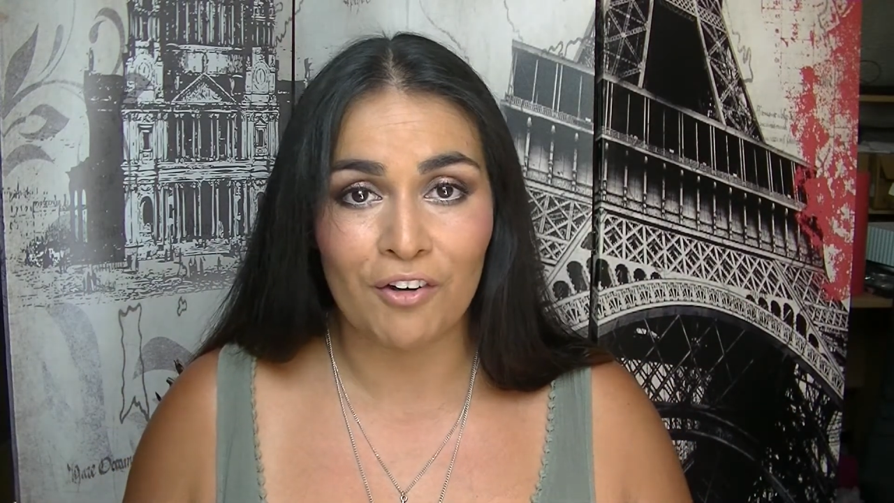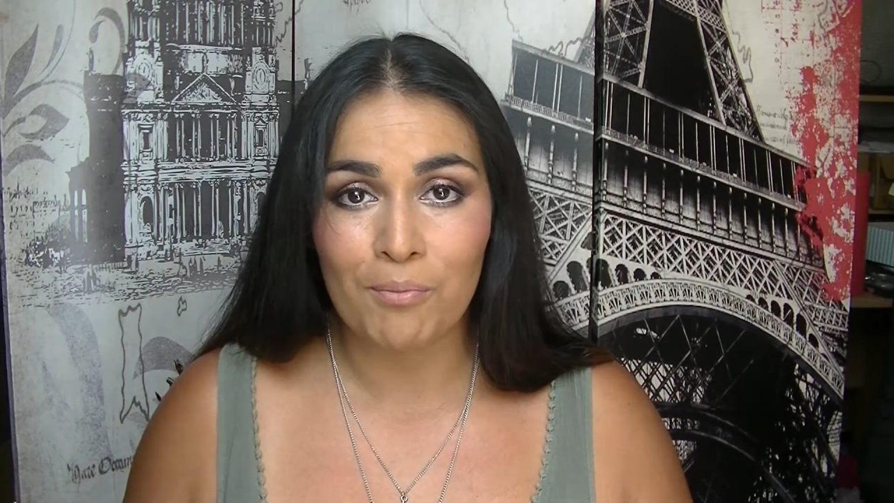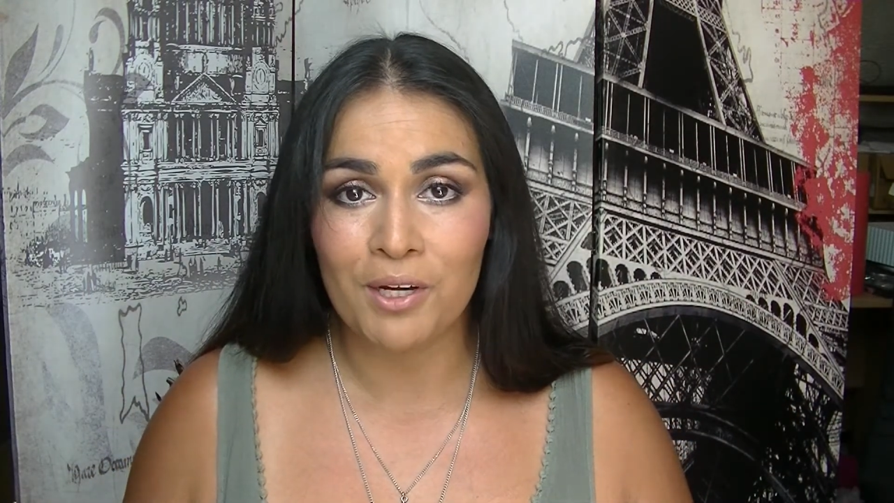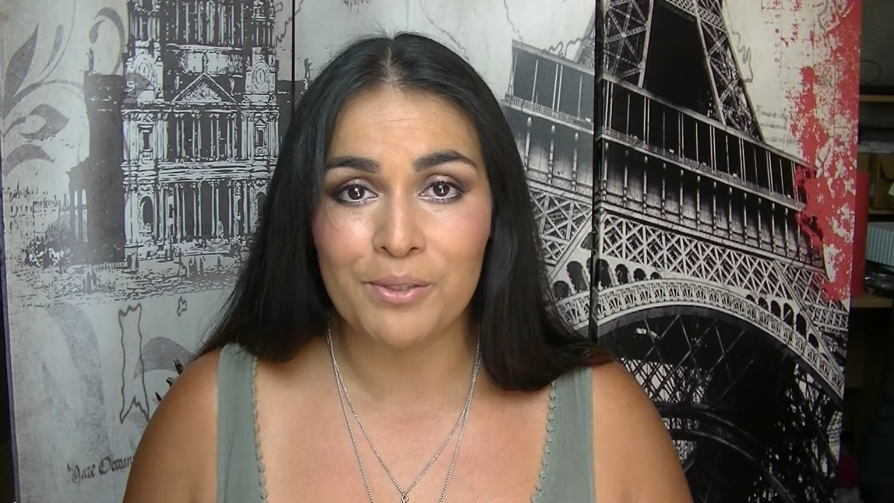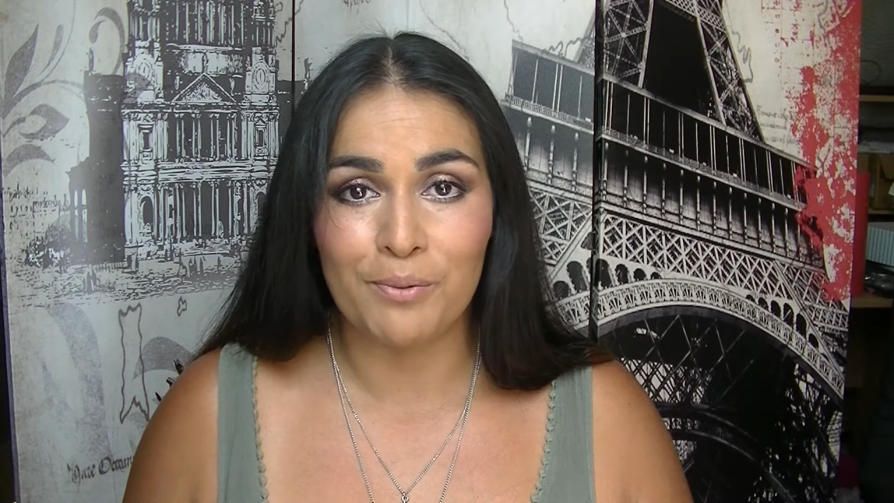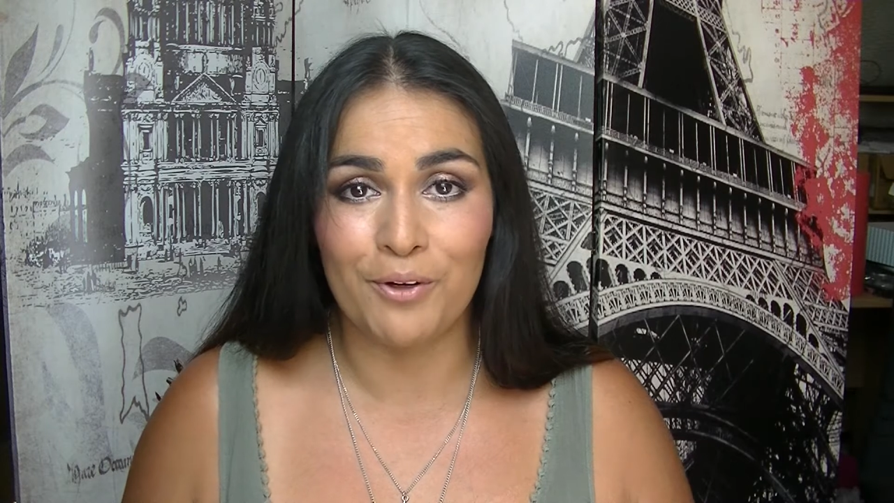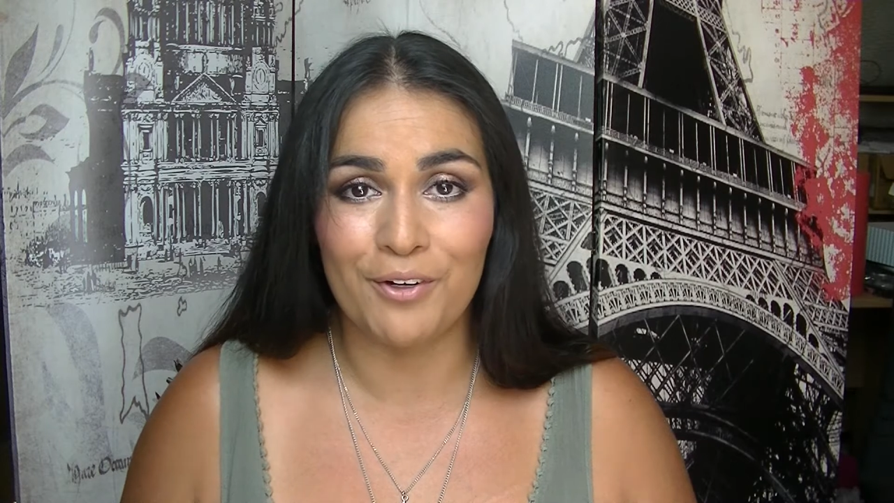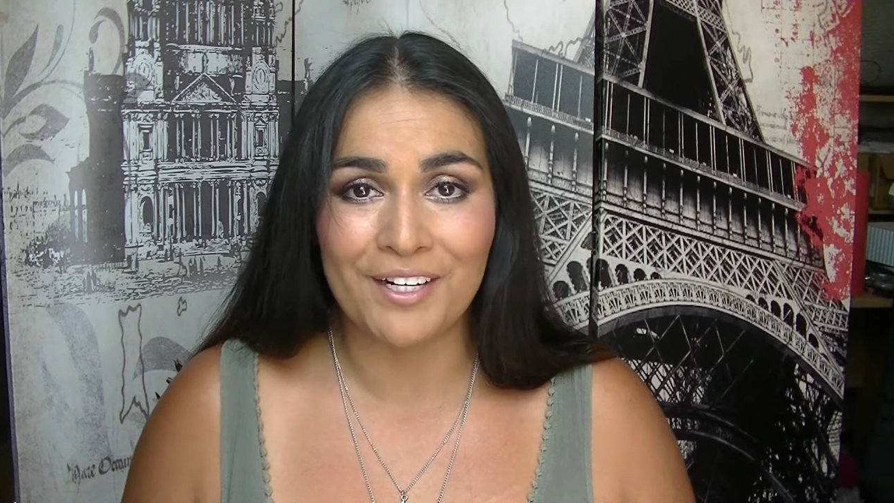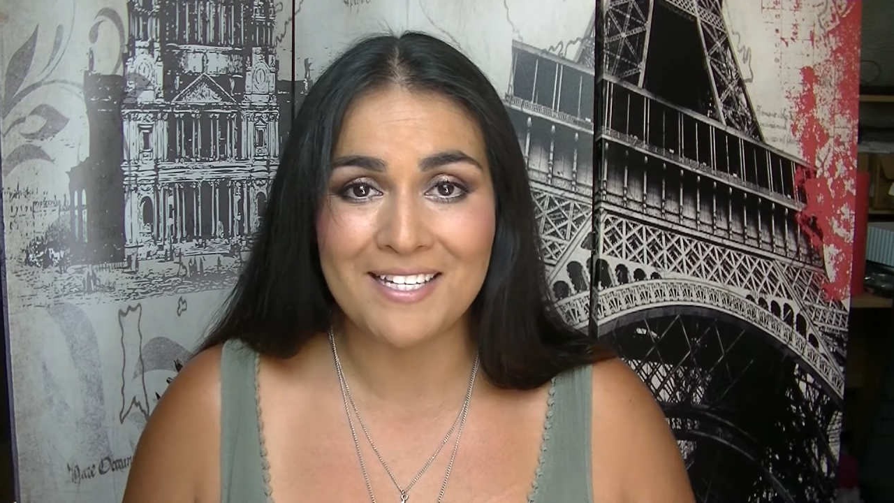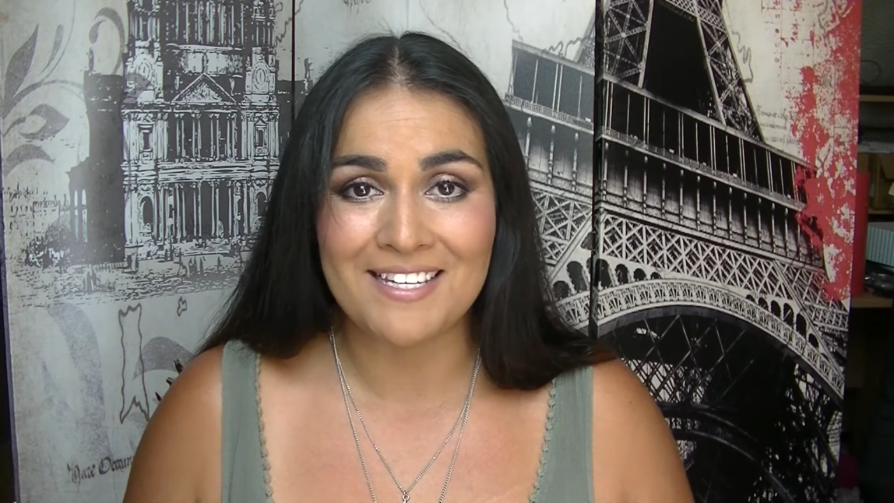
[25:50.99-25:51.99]
not much
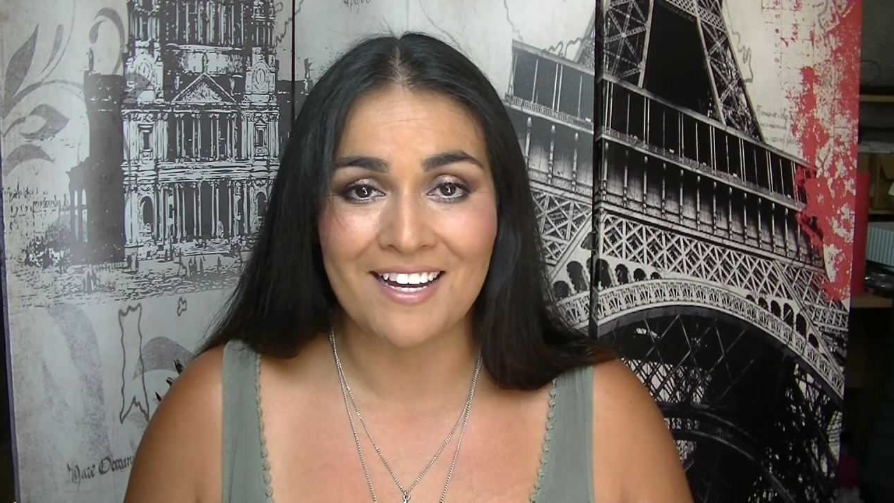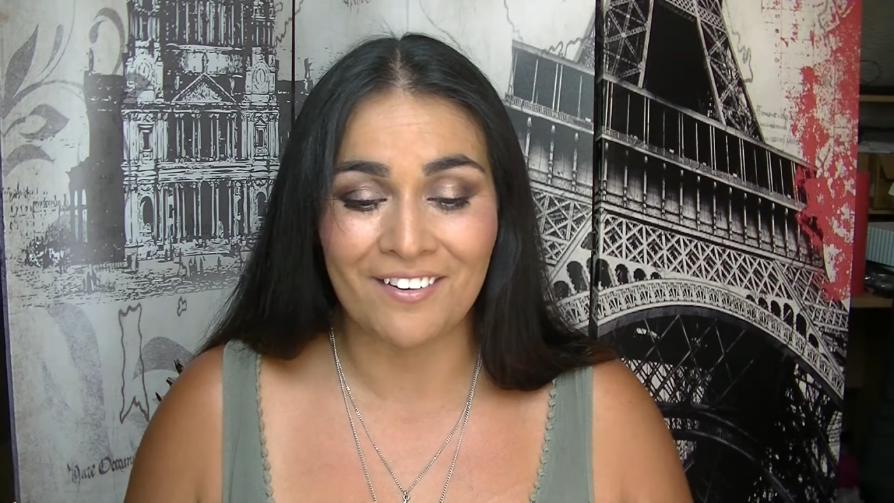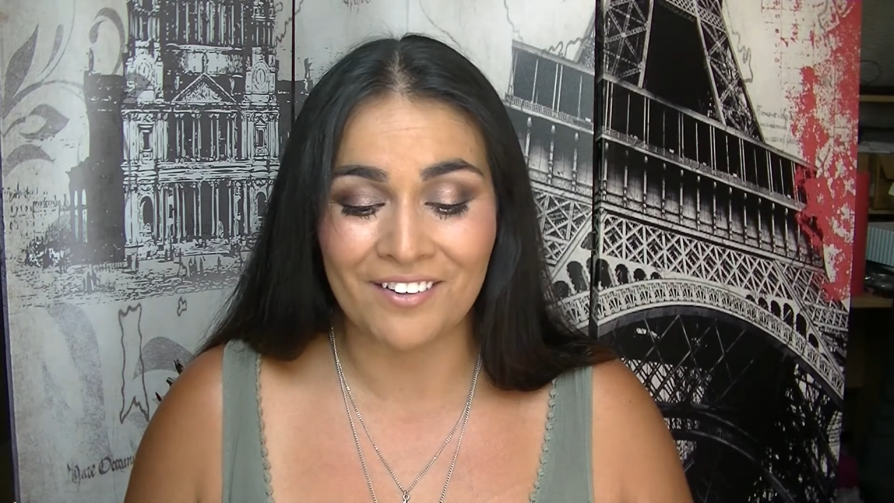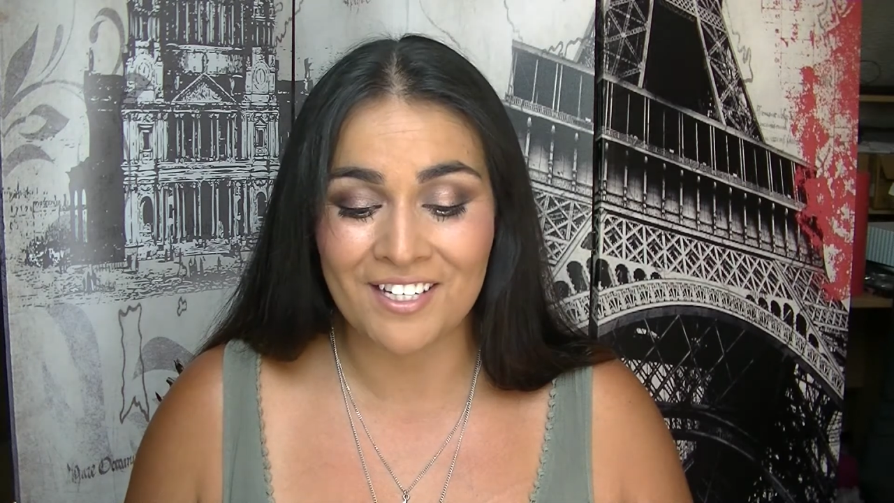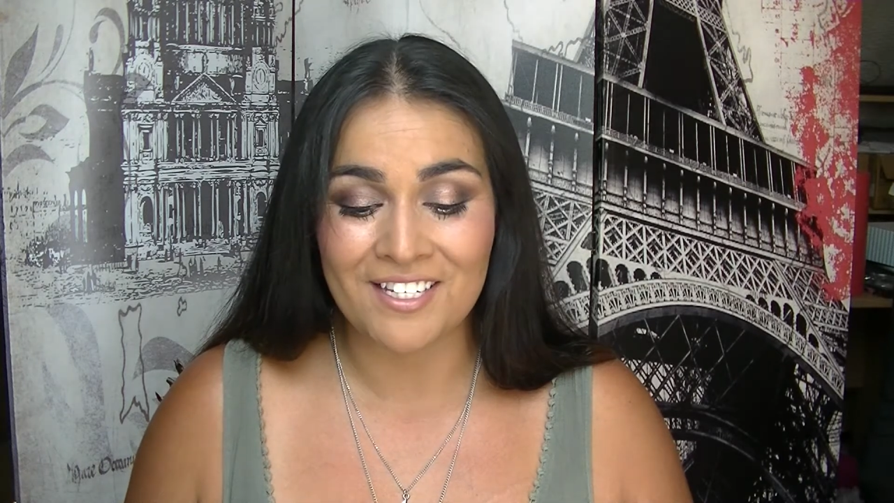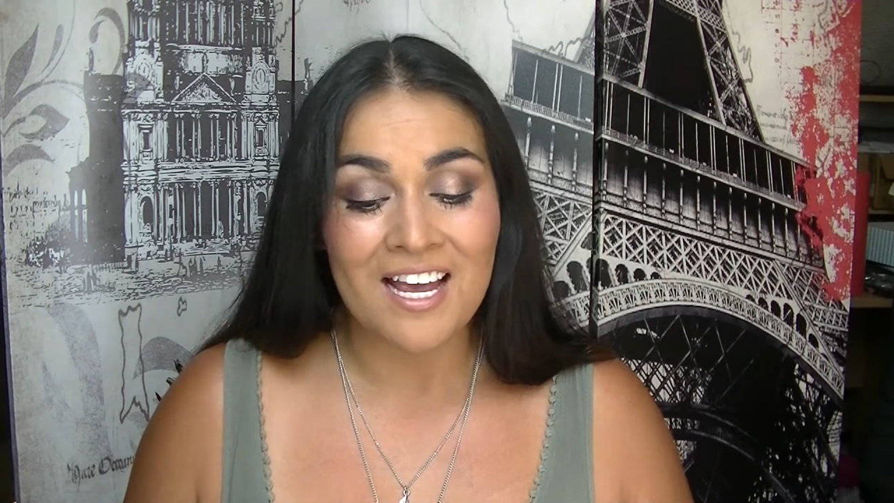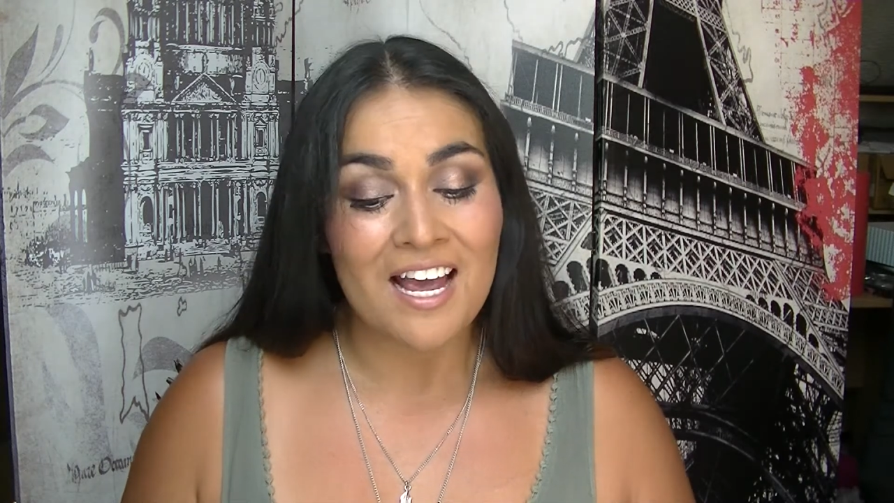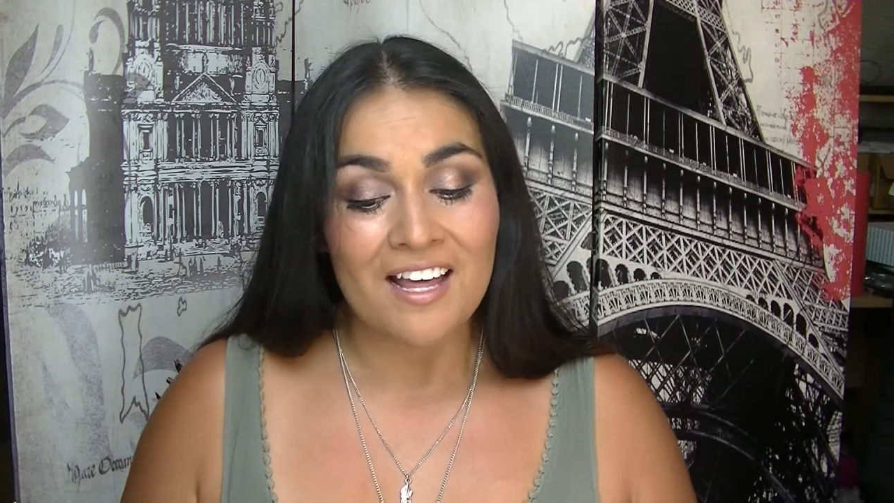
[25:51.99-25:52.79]
more to say on this.